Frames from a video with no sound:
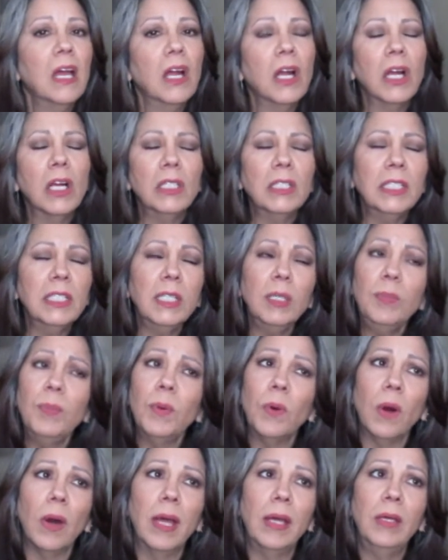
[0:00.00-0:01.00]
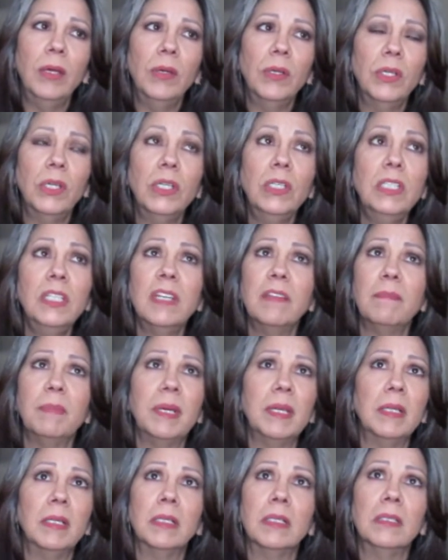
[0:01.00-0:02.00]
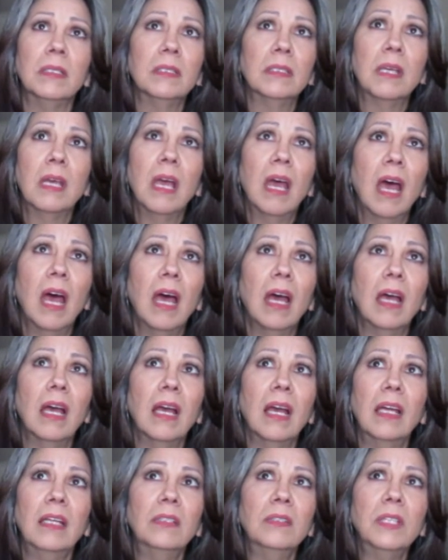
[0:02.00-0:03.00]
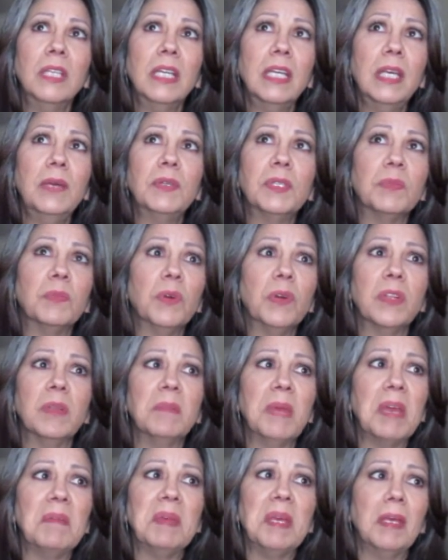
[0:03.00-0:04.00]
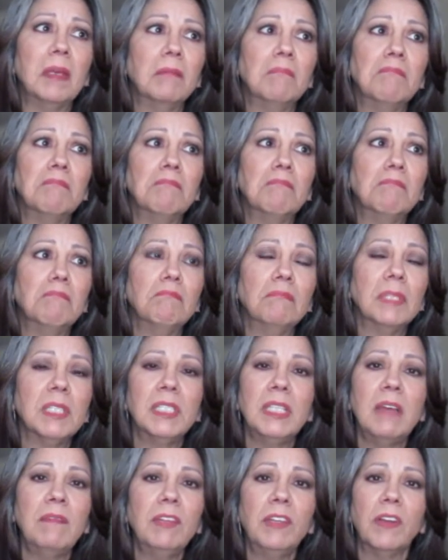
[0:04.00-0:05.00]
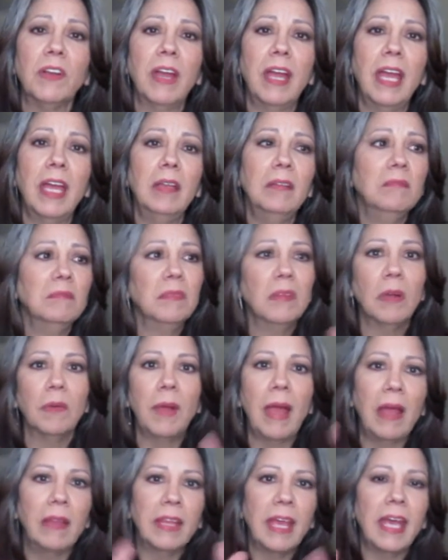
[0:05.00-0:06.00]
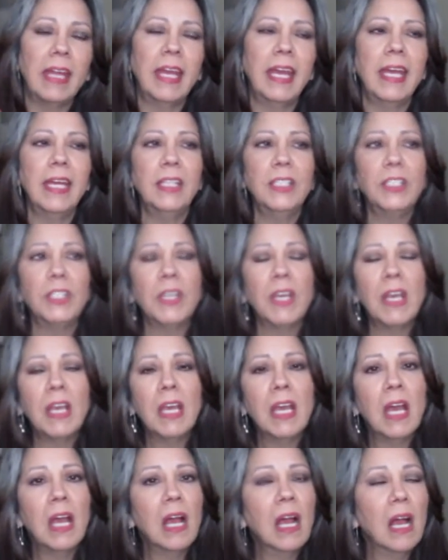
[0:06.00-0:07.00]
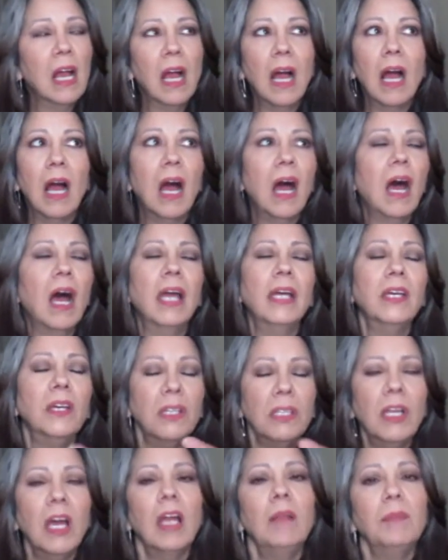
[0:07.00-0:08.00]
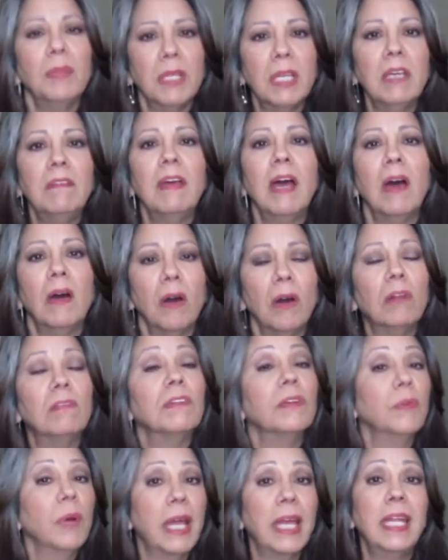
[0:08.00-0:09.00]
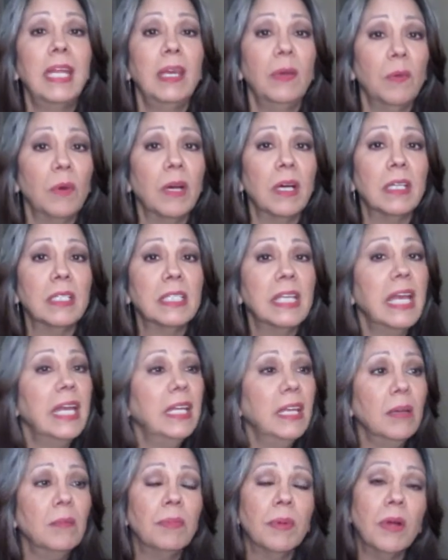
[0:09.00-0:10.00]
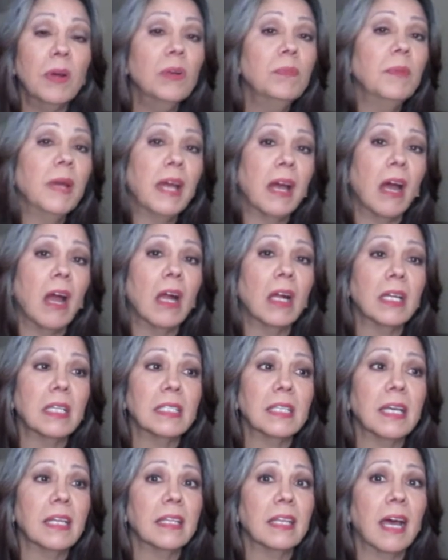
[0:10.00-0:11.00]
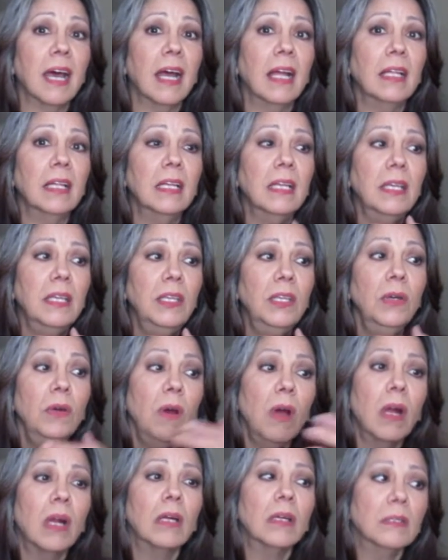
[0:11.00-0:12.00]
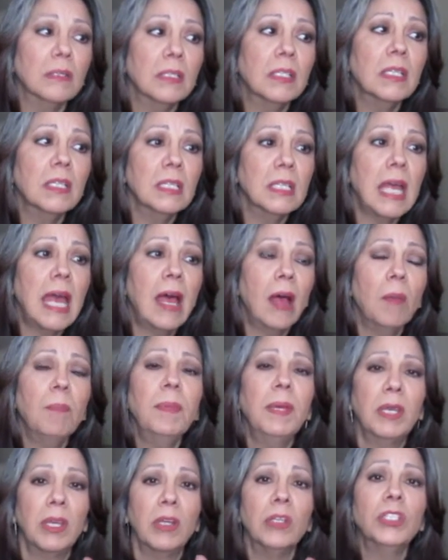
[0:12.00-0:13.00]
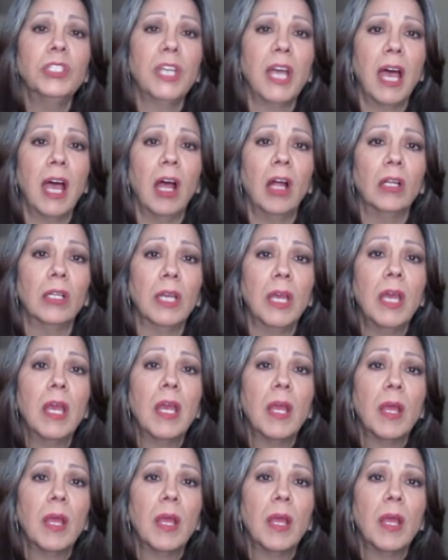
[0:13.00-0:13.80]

Her little boy, who couldn't have been, I don't think he was more than maybe 7 or 8, around that age. I could not believe how overweight he was. And it broke my heart because I thought, you are helping your child